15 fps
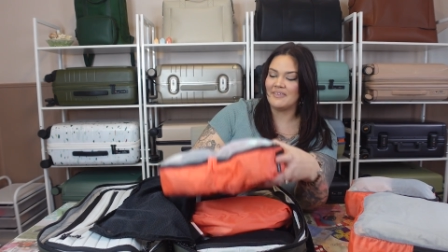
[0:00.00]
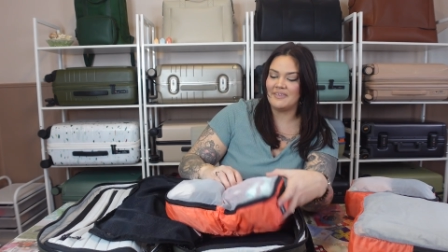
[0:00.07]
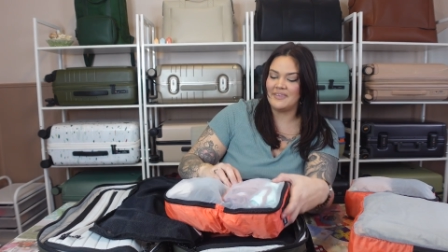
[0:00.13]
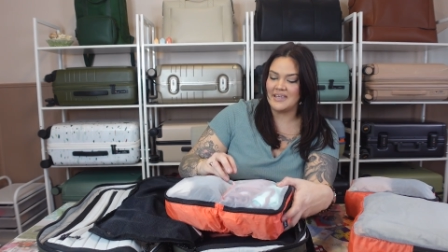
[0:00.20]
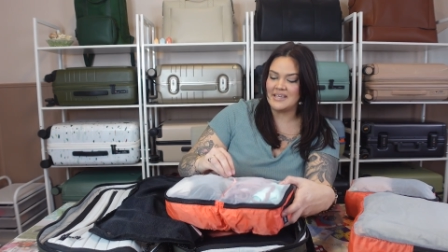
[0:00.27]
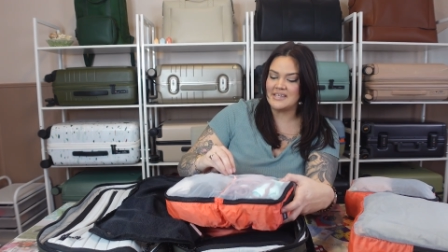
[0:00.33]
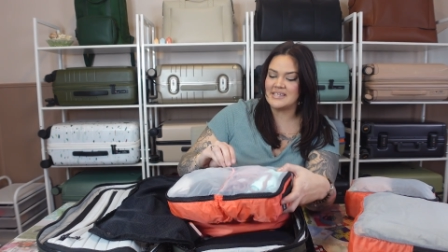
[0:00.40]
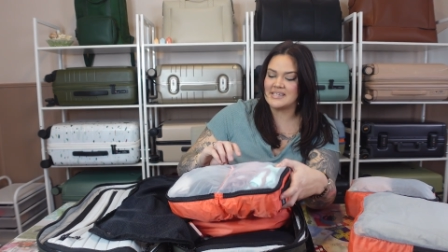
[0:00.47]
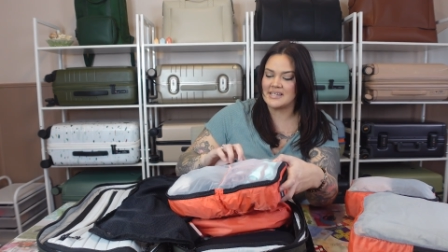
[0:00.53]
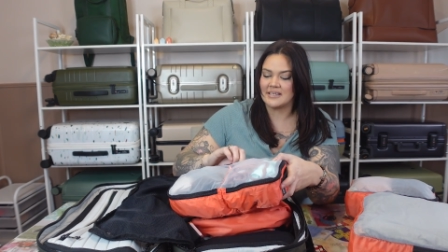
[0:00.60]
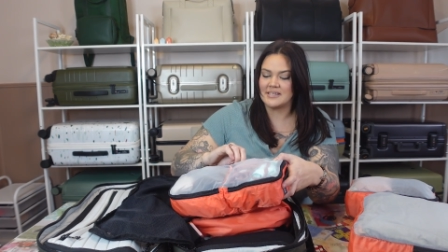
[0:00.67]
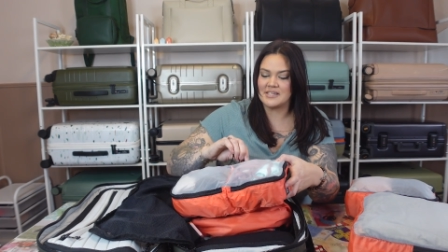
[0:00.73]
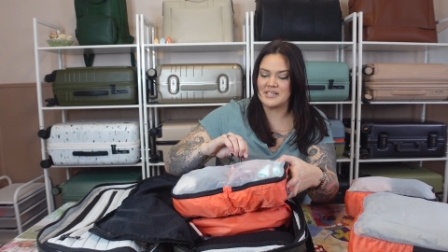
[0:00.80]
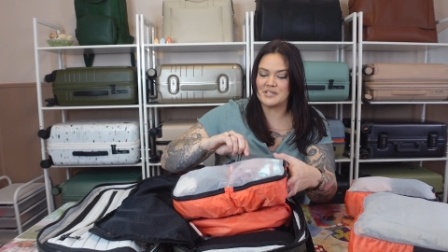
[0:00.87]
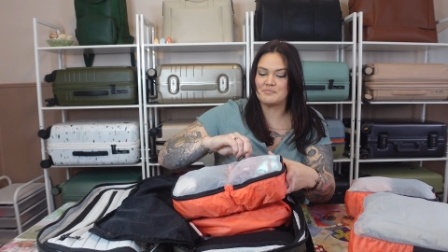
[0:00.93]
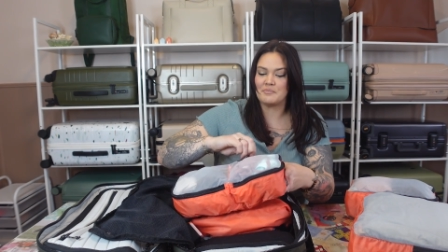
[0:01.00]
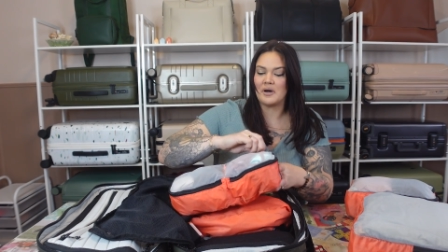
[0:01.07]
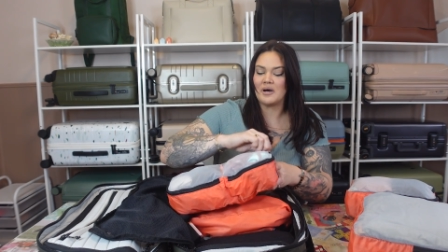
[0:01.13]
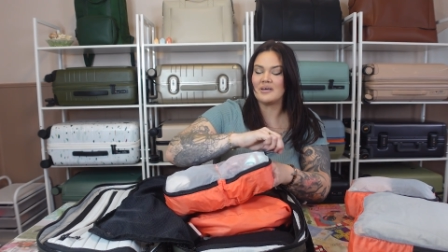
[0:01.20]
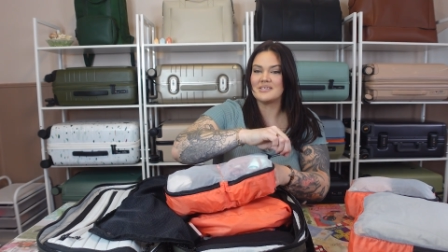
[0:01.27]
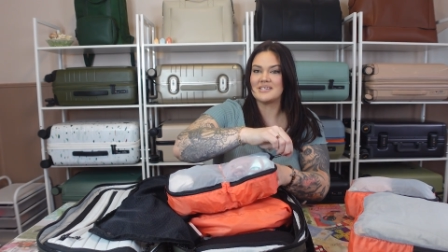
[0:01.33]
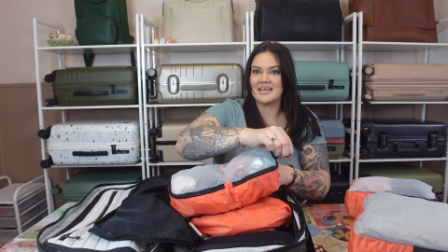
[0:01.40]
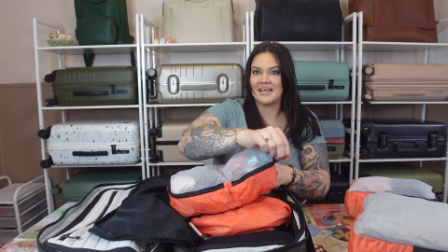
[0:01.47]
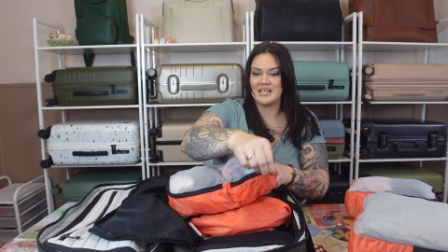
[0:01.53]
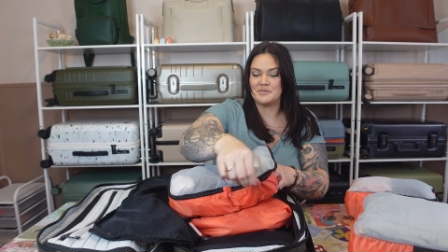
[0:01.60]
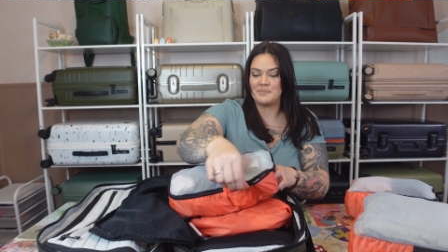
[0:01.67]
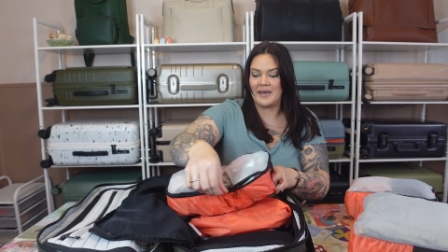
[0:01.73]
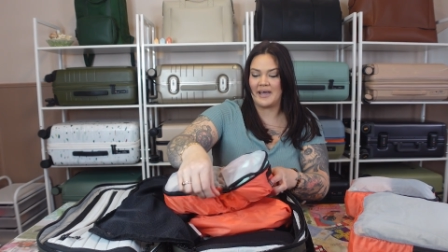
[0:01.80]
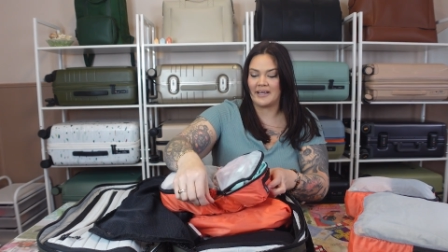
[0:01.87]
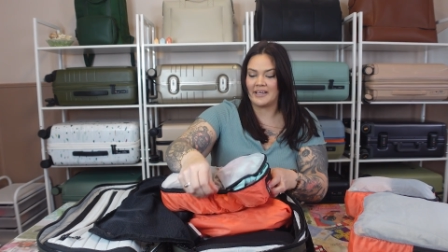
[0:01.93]
This small size
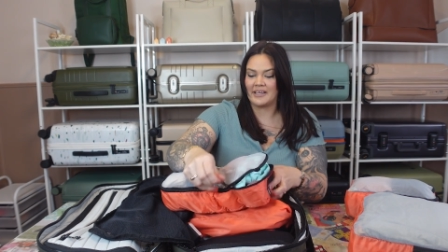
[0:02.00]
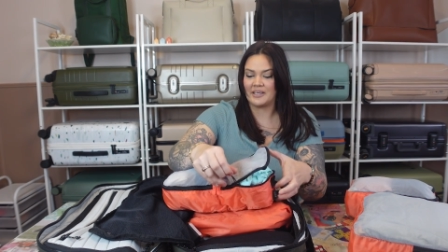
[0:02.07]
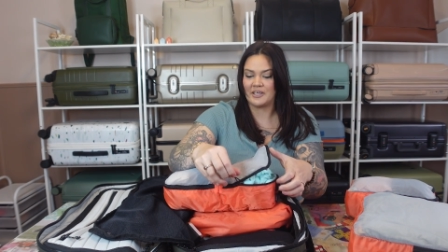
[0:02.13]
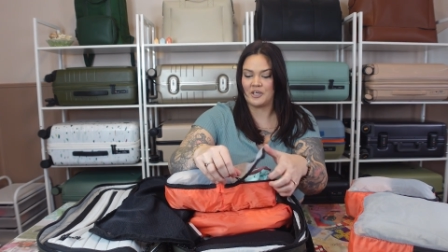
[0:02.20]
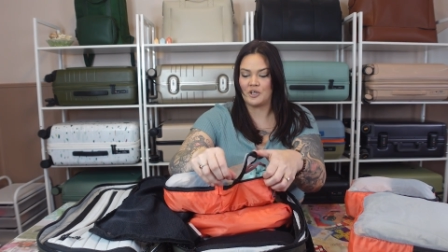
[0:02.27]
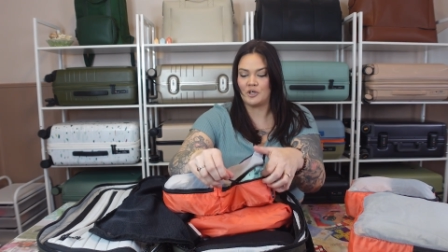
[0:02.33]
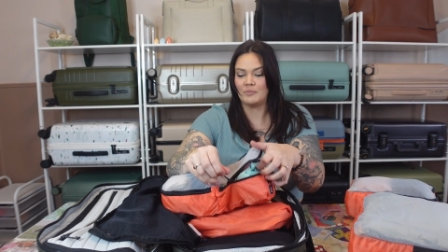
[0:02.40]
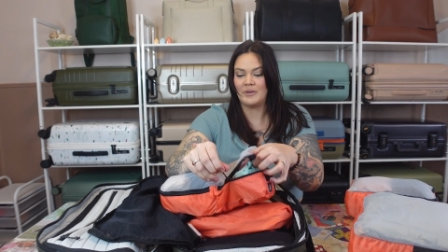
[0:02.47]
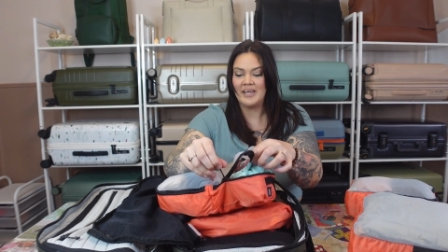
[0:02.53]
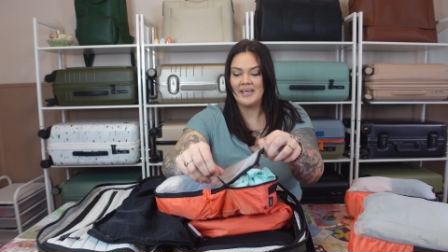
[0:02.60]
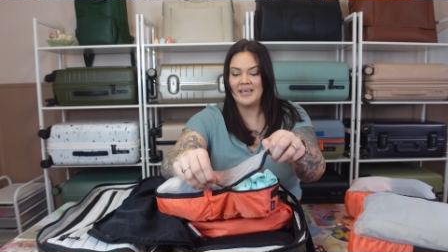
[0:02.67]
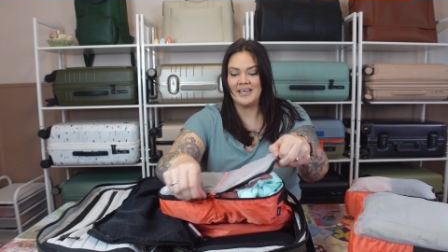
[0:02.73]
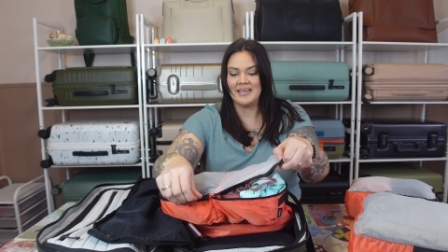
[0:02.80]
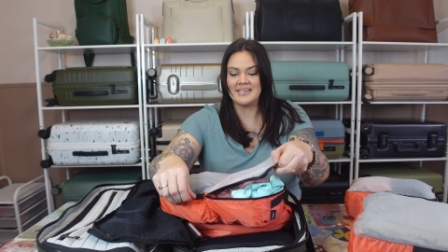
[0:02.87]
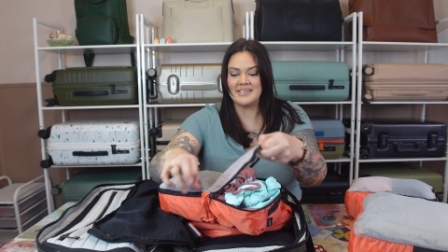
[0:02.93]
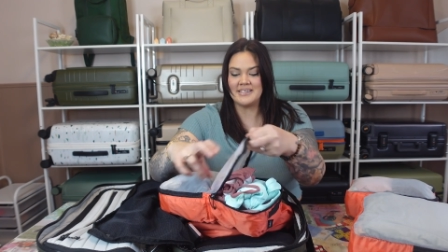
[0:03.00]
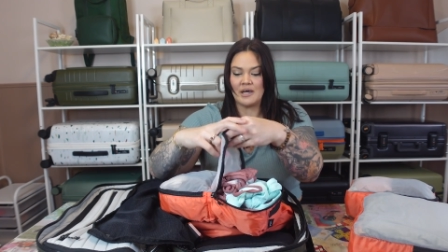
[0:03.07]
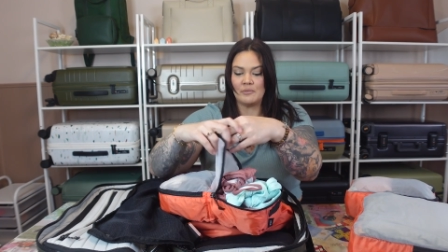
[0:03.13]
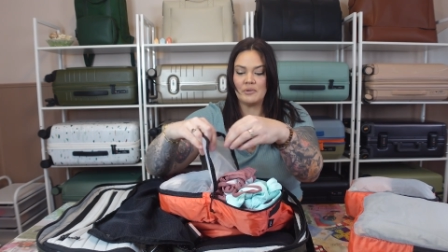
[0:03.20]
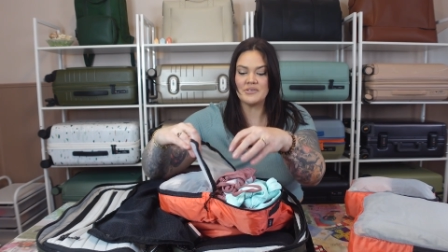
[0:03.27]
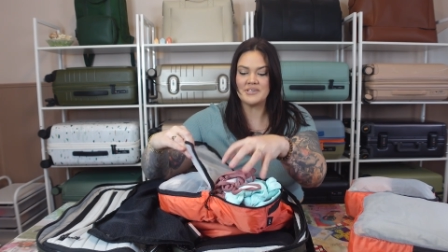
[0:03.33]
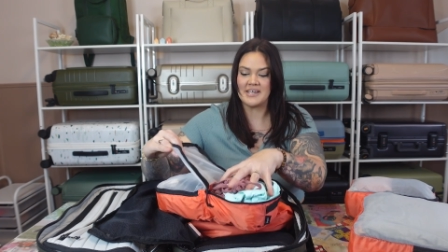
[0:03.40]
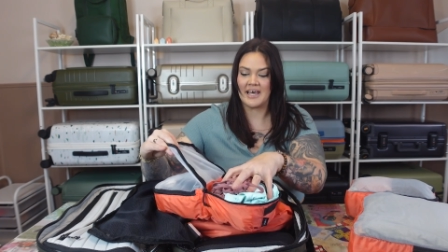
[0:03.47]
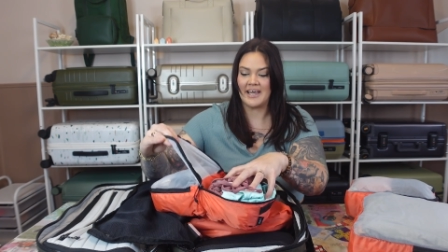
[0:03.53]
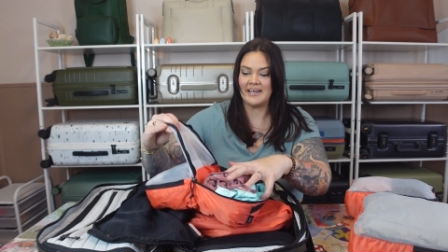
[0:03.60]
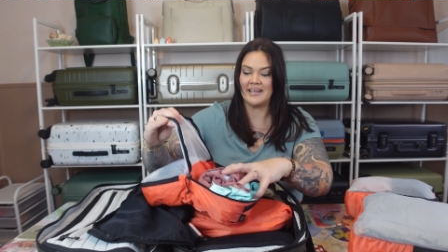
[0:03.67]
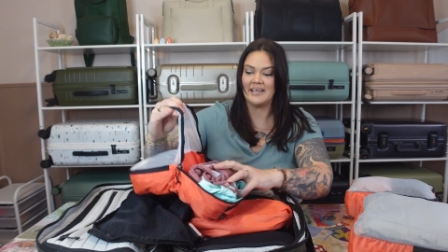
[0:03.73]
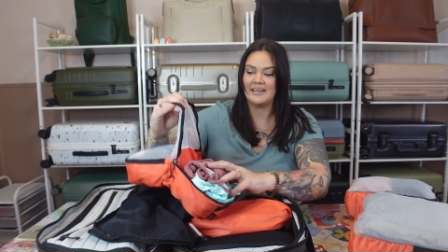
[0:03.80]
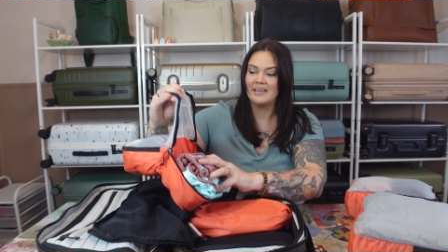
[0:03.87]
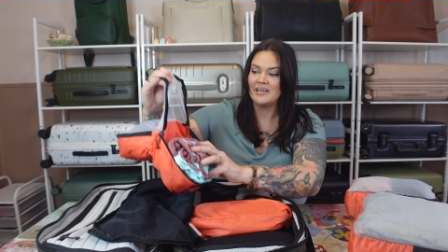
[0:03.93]
packing cube is
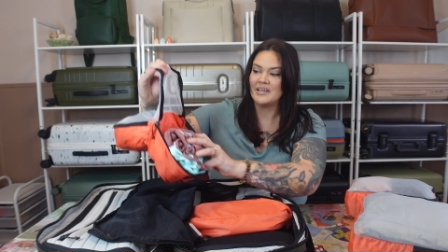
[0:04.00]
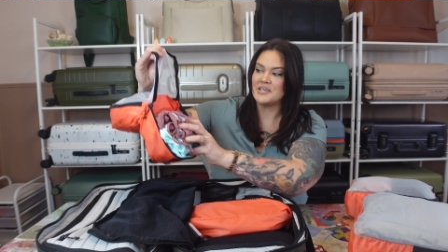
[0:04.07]
double-sided.